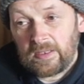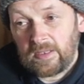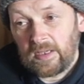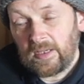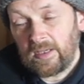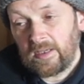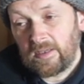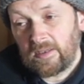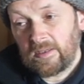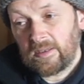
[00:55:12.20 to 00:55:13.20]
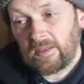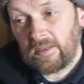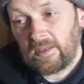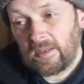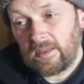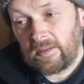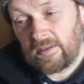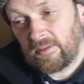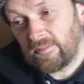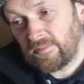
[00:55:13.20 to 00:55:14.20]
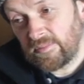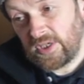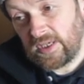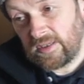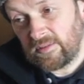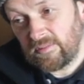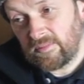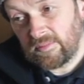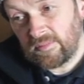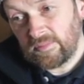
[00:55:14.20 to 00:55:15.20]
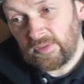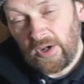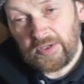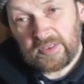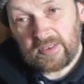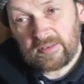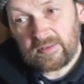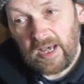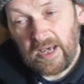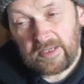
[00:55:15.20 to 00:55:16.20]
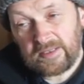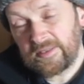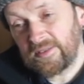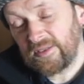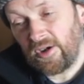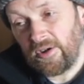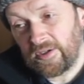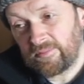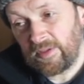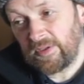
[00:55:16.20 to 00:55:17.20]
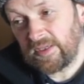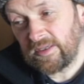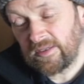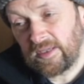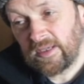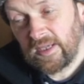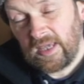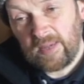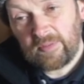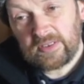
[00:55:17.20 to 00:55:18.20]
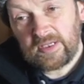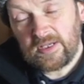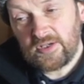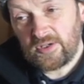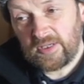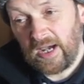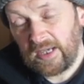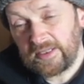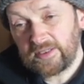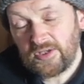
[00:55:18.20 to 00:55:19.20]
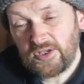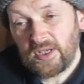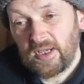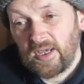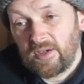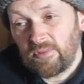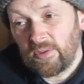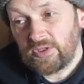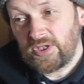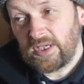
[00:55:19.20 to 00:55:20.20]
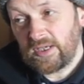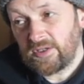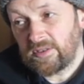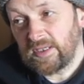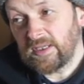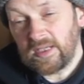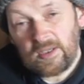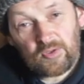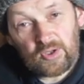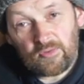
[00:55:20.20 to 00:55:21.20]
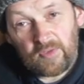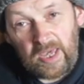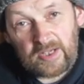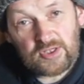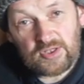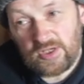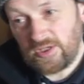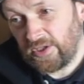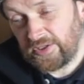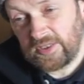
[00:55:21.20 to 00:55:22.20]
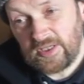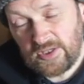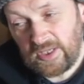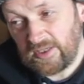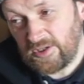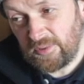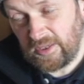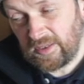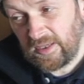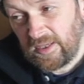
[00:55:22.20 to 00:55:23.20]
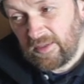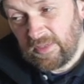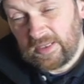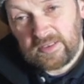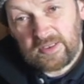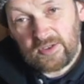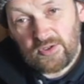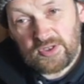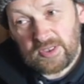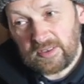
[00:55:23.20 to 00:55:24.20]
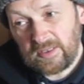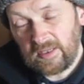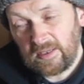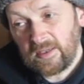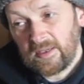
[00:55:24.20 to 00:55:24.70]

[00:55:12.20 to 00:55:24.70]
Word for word: uh, um, say Northern Ireland, or maybe in the Hebrides or the Highlands we would see a degree of convergence as a lot of these things were being introduced into